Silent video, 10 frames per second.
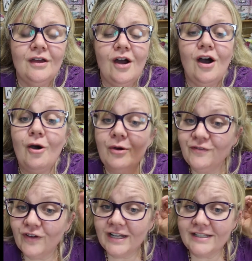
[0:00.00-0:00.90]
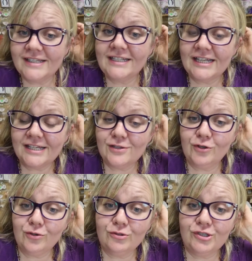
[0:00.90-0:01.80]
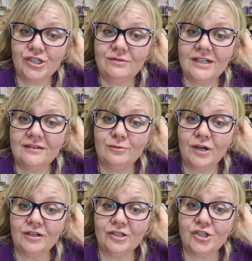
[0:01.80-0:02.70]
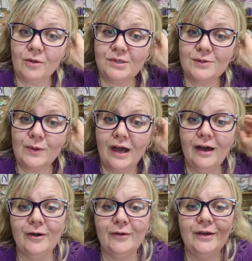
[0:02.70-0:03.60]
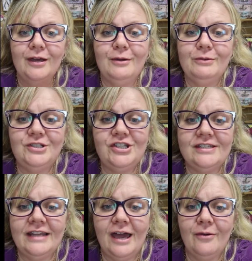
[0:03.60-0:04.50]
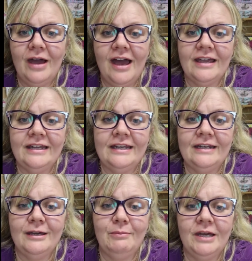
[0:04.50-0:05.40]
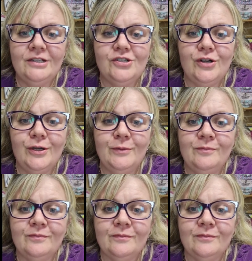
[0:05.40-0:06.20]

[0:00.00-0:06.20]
Oh, and Frances, yes, of course you did the workshop as well, which is now hanging in her bedroom.